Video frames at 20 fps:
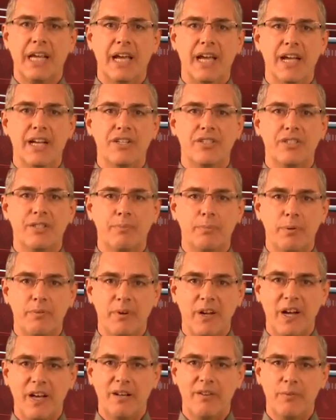cage to
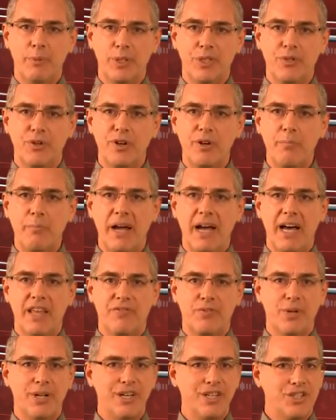provide a return path
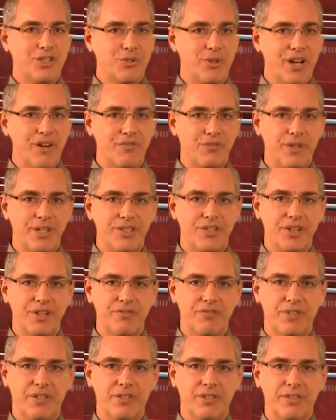for any stray fringing
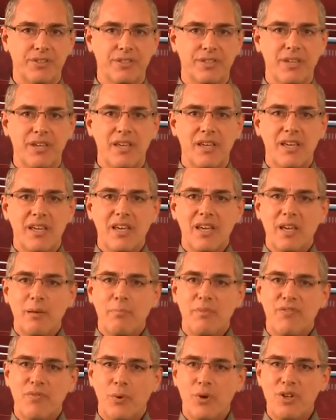fields.
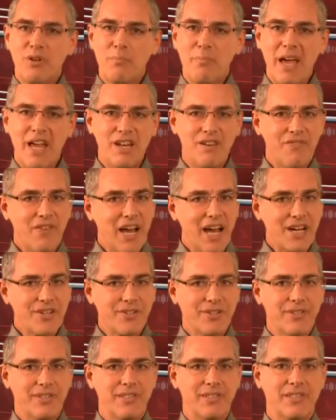Before you manufacture
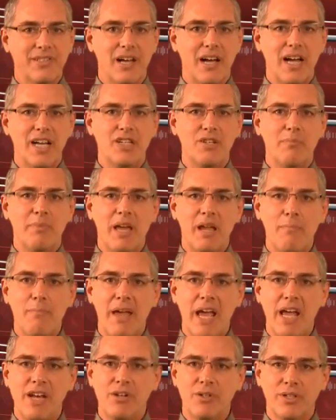the design, you may
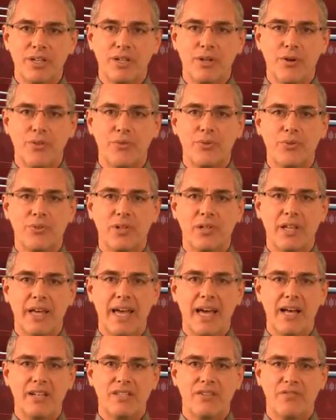manually go through the
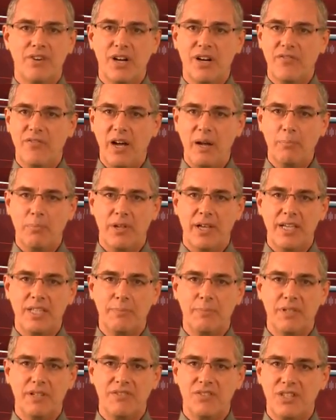layout to verify
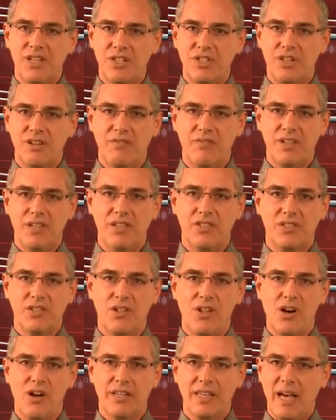placement of stitching vias
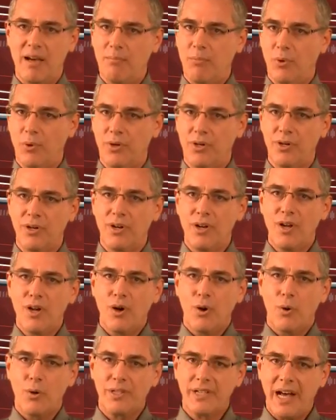along that border
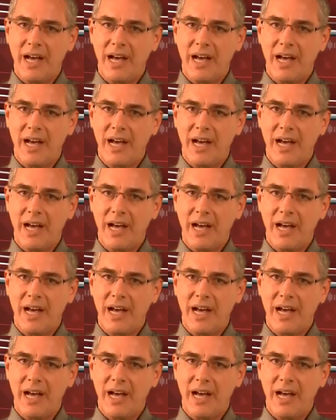or to